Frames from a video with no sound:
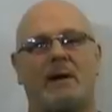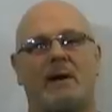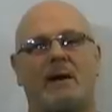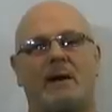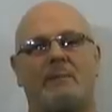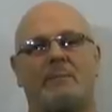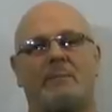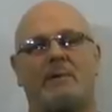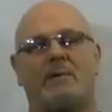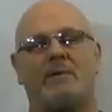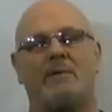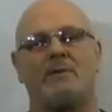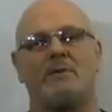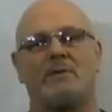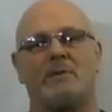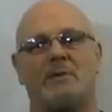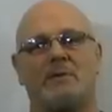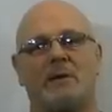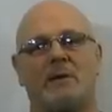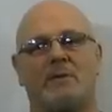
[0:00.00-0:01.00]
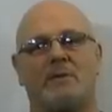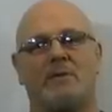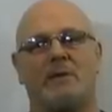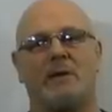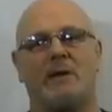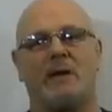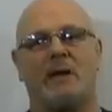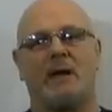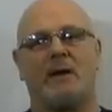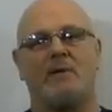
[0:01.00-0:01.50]
I hope you enjoyed this
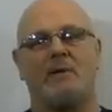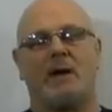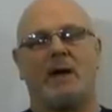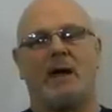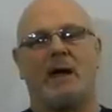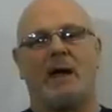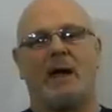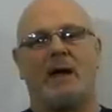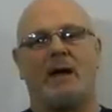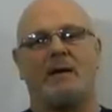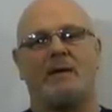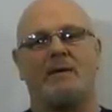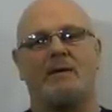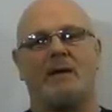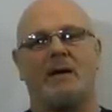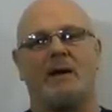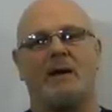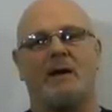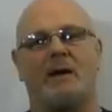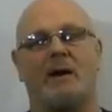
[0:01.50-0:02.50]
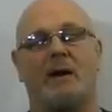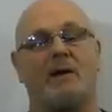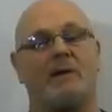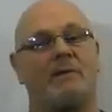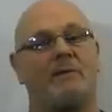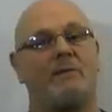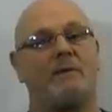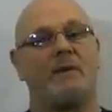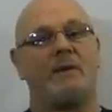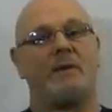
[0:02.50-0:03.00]
video, and I'll
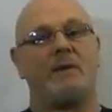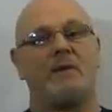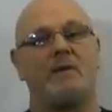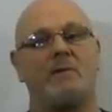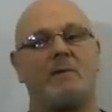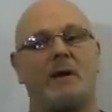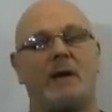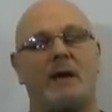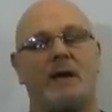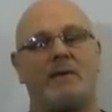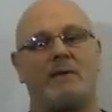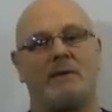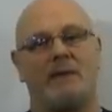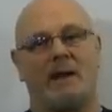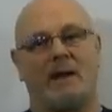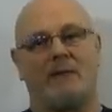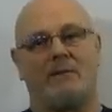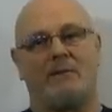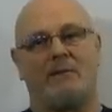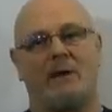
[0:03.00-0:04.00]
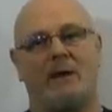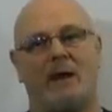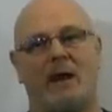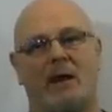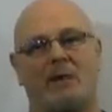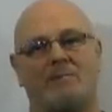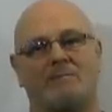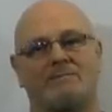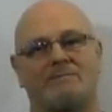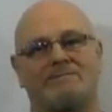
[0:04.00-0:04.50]
see you in the next
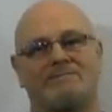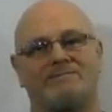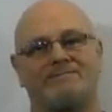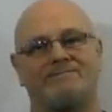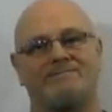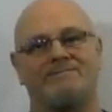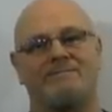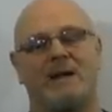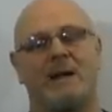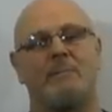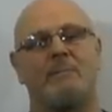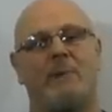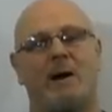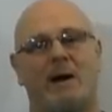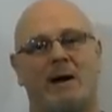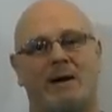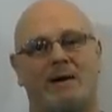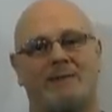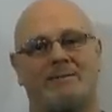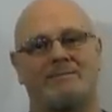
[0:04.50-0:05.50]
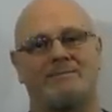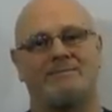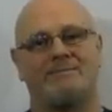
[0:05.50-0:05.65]
video. Bye.